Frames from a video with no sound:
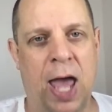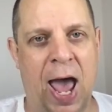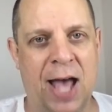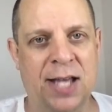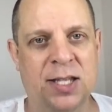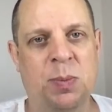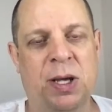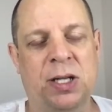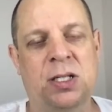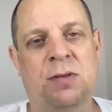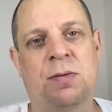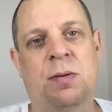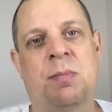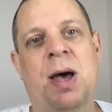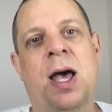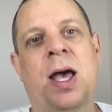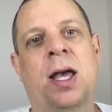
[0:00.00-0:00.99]
aspect of
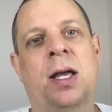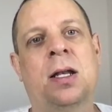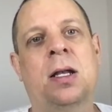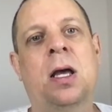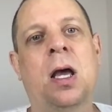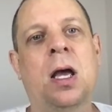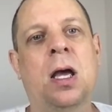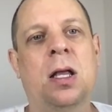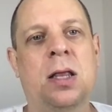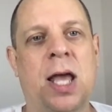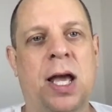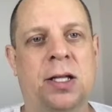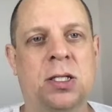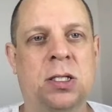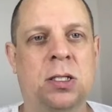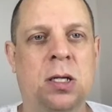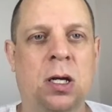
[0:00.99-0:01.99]
the mind
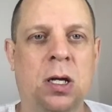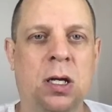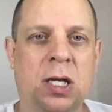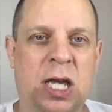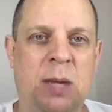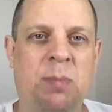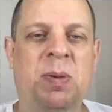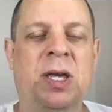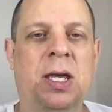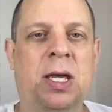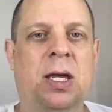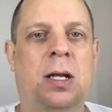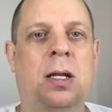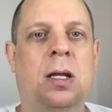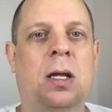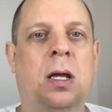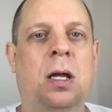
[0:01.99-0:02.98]
that's keeping it